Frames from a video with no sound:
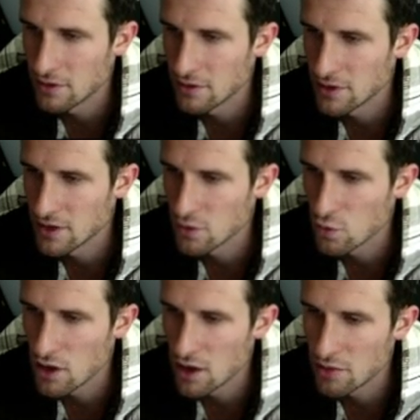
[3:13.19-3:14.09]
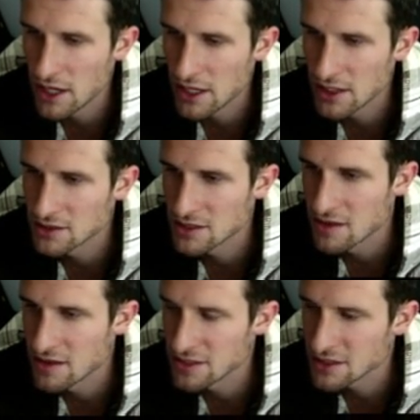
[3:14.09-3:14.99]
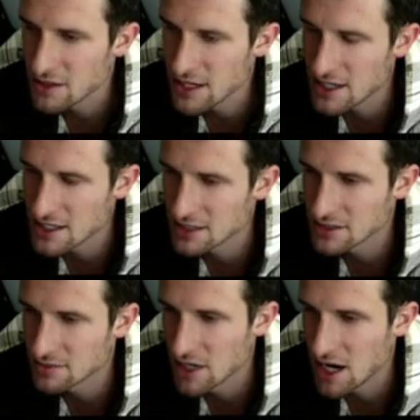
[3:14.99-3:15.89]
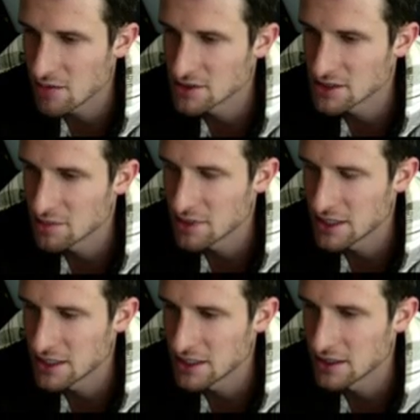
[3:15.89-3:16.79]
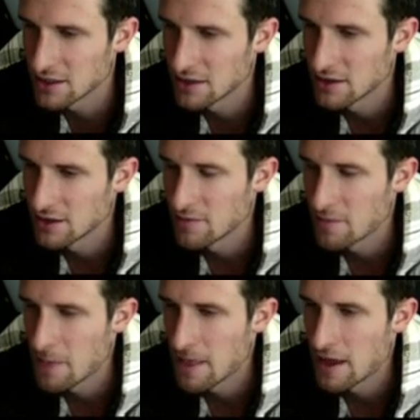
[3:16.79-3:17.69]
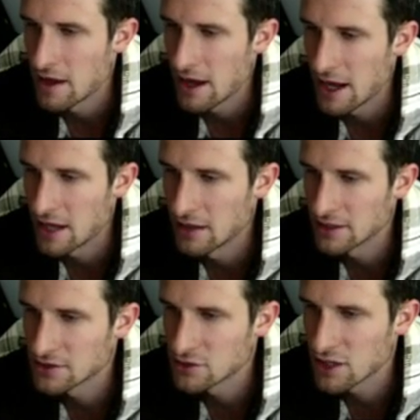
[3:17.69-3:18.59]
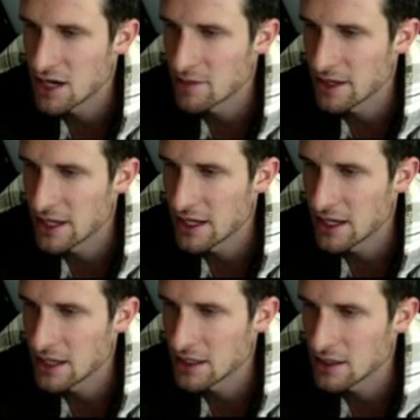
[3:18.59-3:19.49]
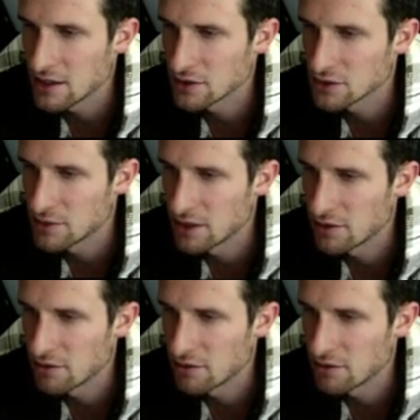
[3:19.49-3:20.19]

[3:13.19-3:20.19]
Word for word: the other wall breakers, and then let's go ahead and get some goblins up in here. And let's drop a heal spell